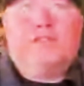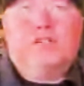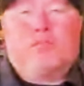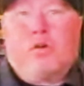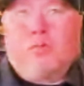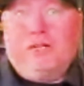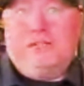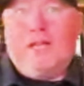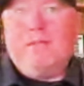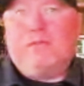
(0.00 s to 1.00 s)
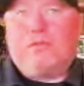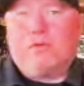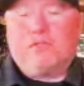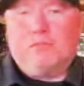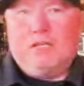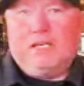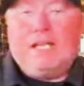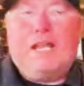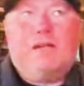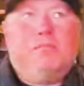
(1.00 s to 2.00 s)
there's an appropriate time to throw some
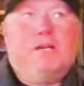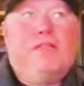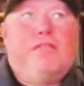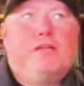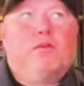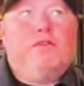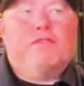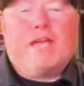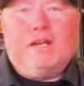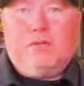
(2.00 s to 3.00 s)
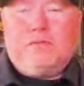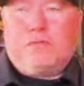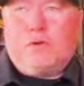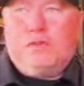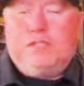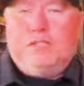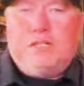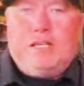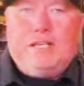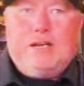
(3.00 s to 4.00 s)
money sure. at it. I think what you've got to do first
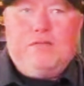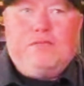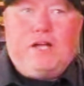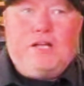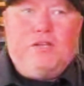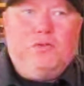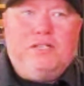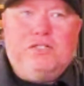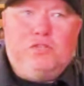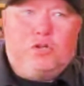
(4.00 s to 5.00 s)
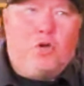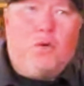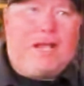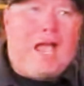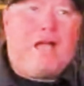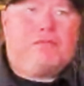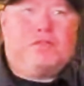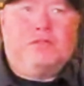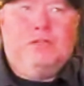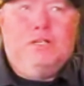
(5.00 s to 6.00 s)
is identify who it is you're going
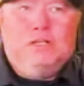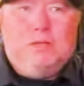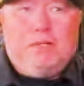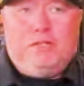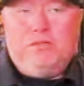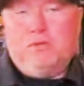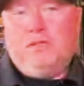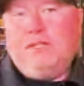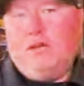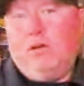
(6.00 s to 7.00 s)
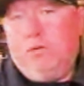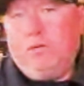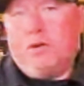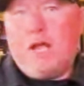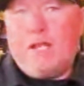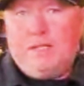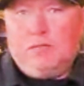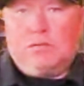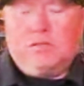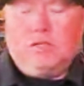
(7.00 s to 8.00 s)
after. I mean, do you really know who your
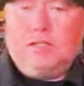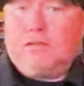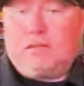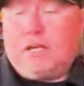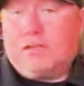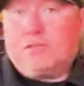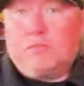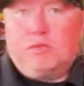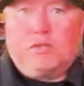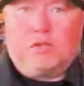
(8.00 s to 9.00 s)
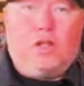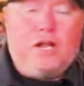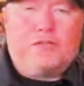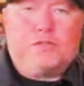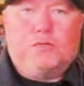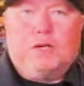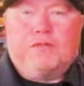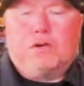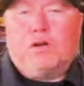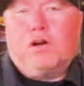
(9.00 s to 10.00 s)
ideal cu- customers or clients or
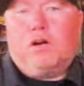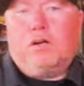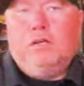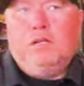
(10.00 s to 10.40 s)
whatever are?